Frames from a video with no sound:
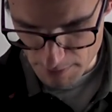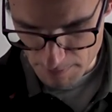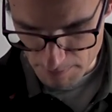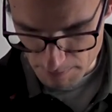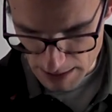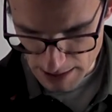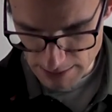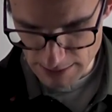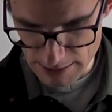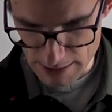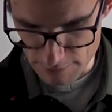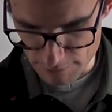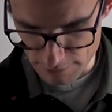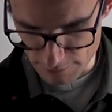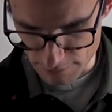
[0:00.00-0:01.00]
minus
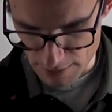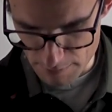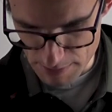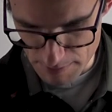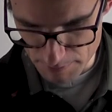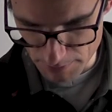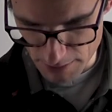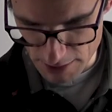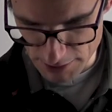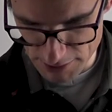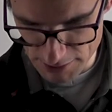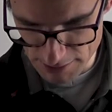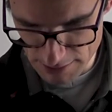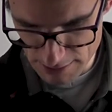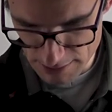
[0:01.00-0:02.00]
f at phi B
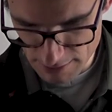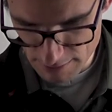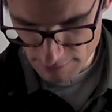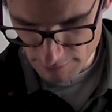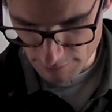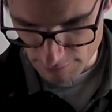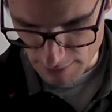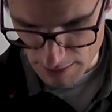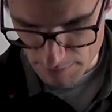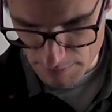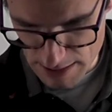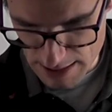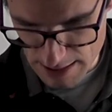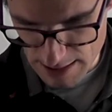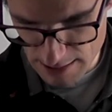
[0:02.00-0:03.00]
plus phi
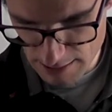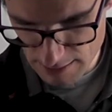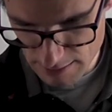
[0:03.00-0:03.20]
B